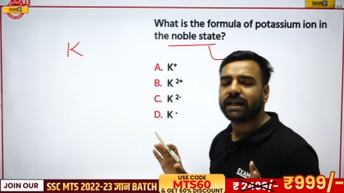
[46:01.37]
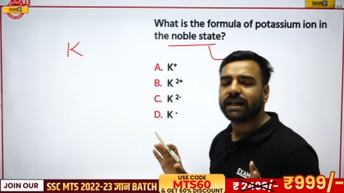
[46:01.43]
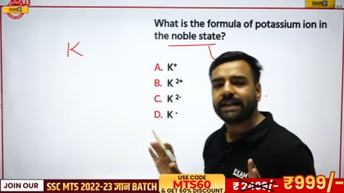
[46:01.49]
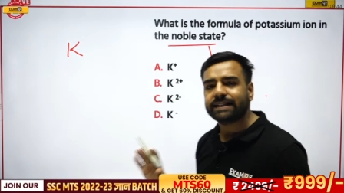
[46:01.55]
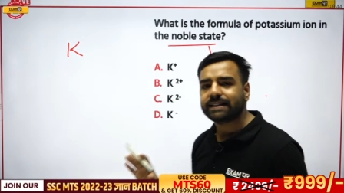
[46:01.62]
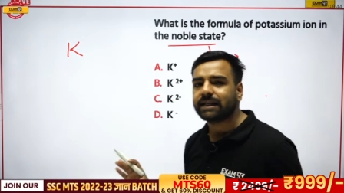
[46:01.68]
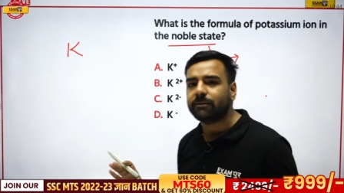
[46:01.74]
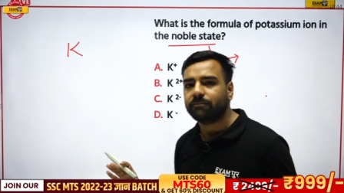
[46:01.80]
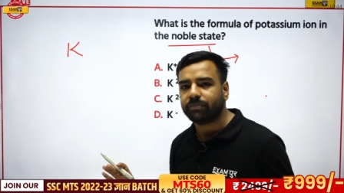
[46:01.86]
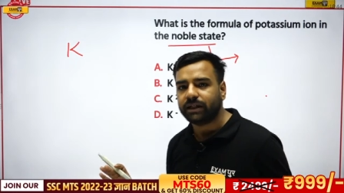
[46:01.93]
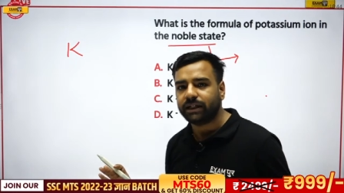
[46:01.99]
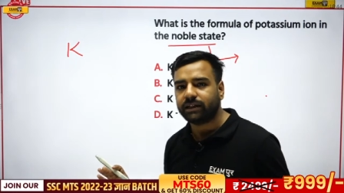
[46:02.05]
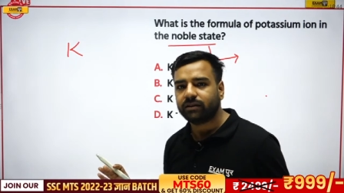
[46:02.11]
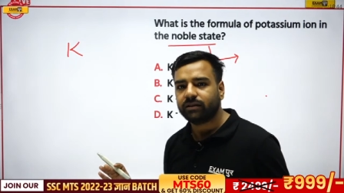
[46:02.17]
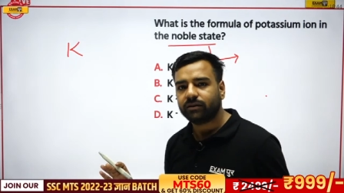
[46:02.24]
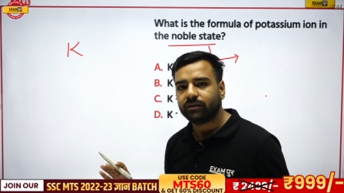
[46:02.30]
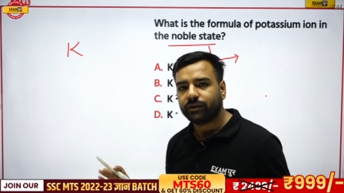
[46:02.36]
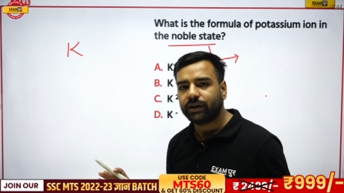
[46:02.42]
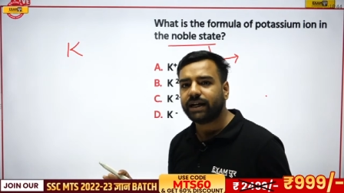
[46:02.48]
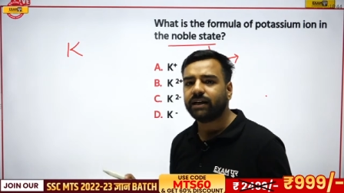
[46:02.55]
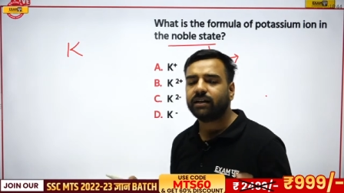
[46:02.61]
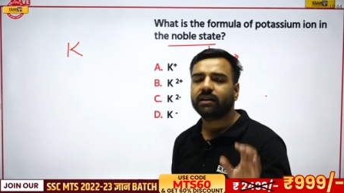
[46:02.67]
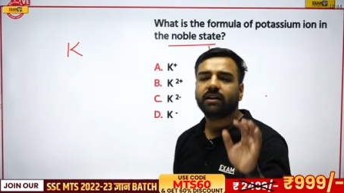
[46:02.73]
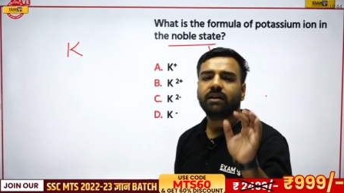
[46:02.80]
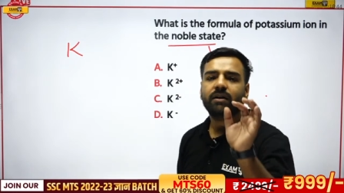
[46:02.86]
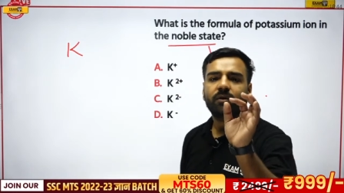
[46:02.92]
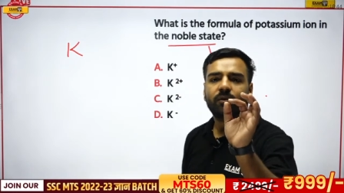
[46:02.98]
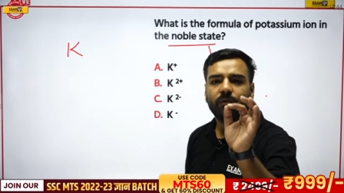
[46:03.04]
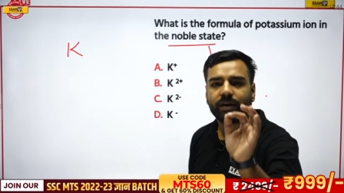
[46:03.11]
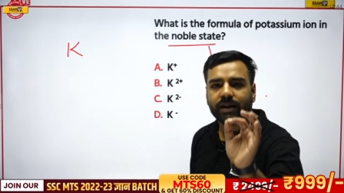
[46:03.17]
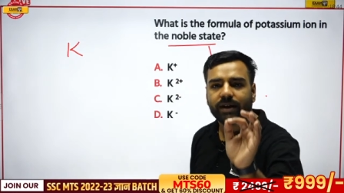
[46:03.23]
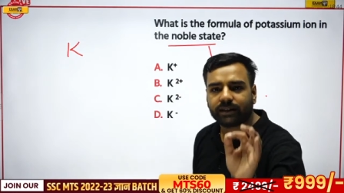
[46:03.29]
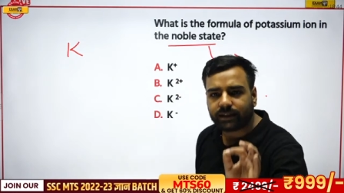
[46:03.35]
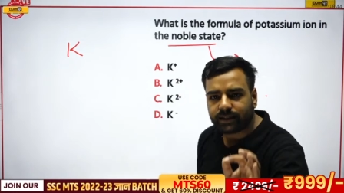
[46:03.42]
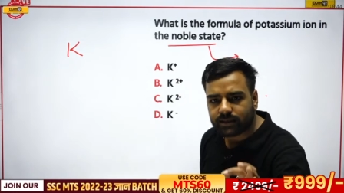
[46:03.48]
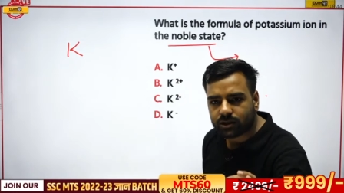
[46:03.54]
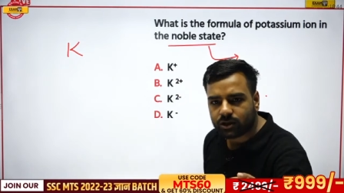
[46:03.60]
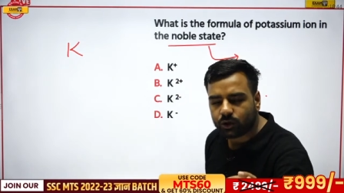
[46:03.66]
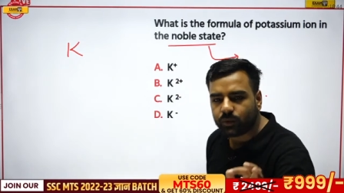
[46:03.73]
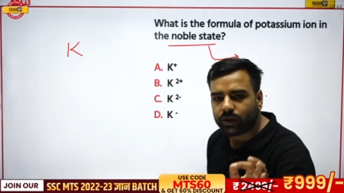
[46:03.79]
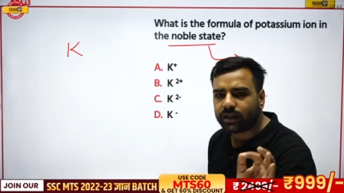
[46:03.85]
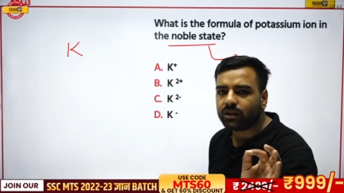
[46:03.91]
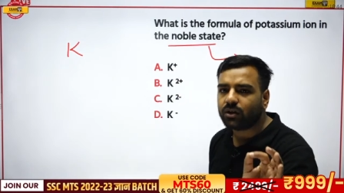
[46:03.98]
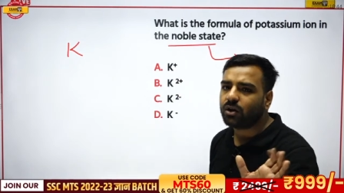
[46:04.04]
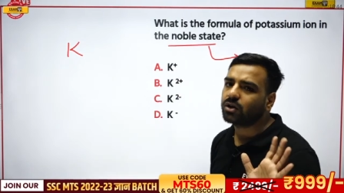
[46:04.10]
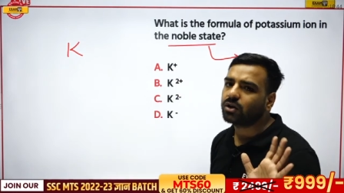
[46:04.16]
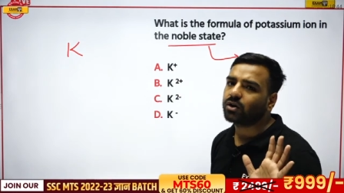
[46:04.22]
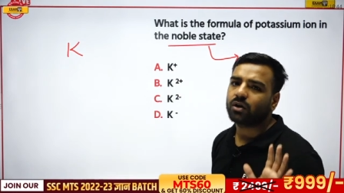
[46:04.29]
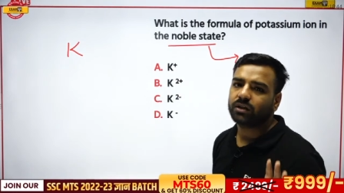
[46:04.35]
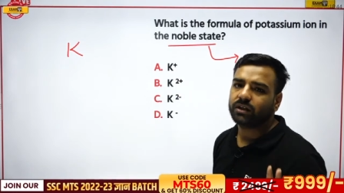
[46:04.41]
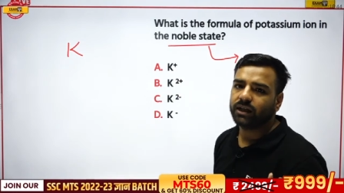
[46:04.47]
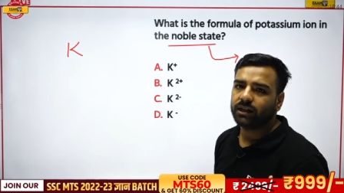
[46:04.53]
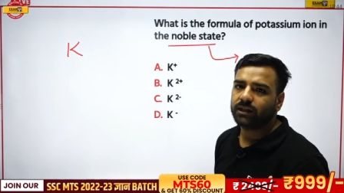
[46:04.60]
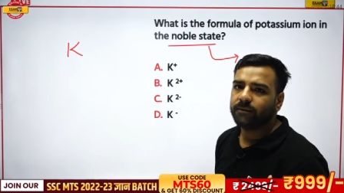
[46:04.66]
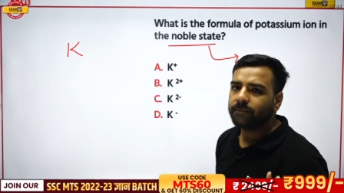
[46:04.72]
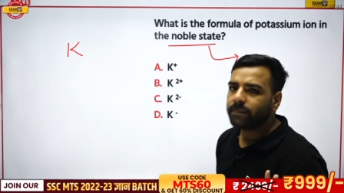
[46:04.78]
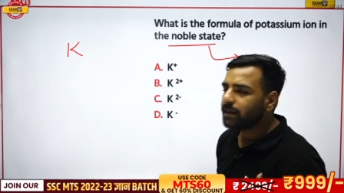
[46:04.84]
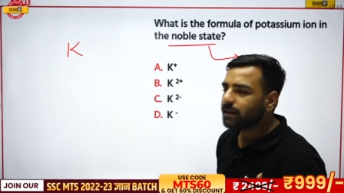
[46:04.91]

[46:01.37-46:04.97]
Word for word: outermost shell is complete, right? Whether it is duet or